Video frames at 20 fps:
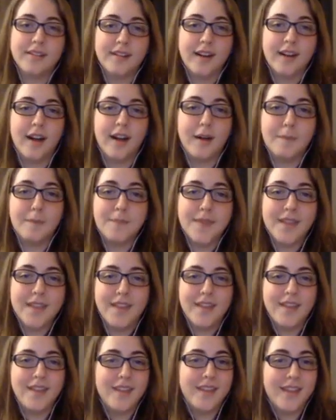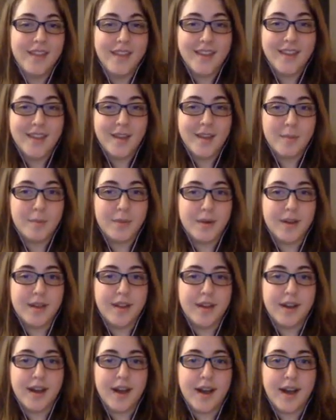
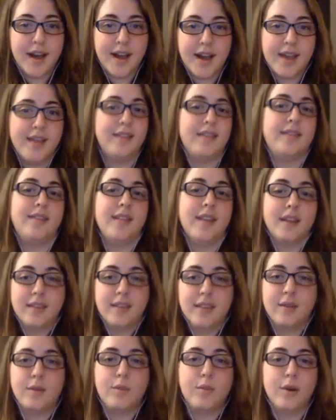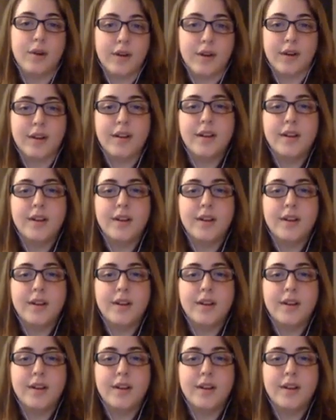But I think the work